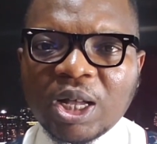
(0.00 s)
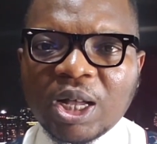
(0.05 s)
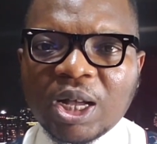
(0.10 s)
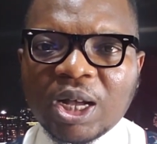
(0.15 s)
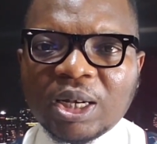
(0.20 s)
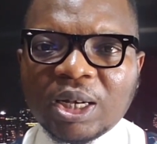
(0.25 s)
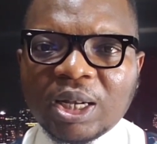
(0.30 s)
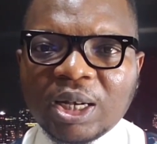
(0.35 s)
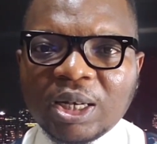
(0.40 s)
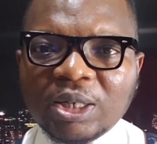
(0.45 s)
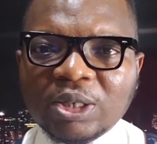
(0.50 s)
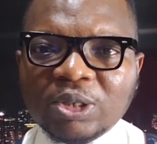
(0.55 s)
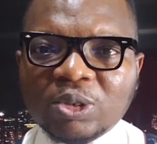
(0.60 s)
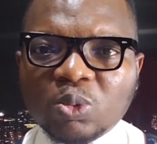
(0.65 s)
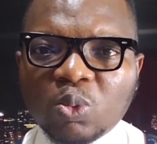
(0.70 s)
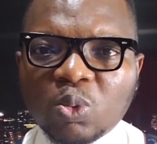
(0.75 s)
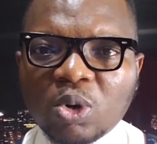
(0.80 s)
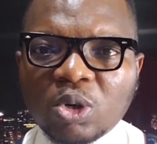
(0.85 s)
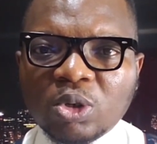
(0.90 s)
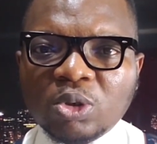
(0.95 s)
and at least
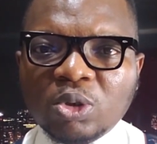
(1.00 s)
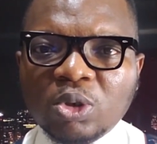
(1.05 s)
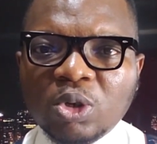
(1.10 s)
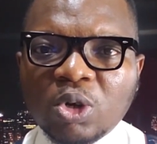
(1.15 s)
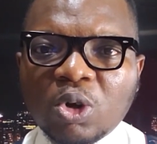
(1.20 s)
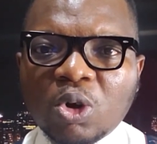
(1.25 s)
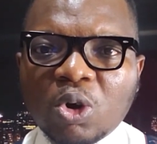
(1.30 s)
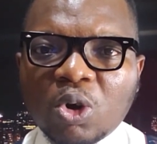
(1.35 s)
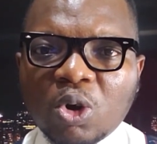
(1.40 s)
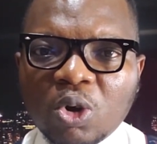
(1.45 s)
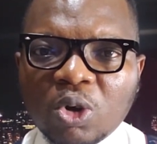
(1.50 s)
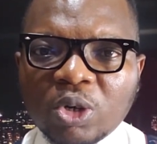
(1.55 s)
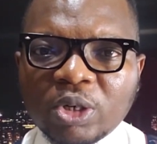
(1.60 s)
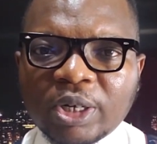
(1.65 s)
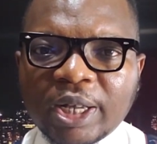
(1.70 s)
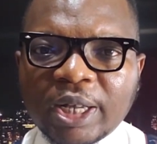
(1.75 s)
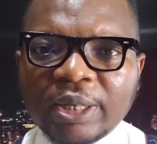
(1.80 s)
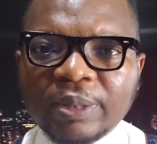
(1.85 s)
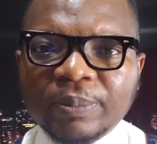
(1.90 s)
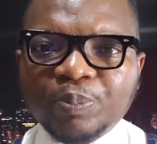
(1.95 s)
one
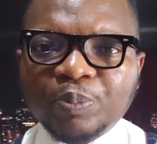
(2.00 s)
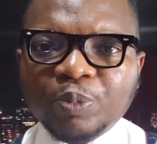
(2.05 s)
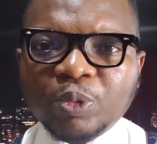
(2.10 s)
other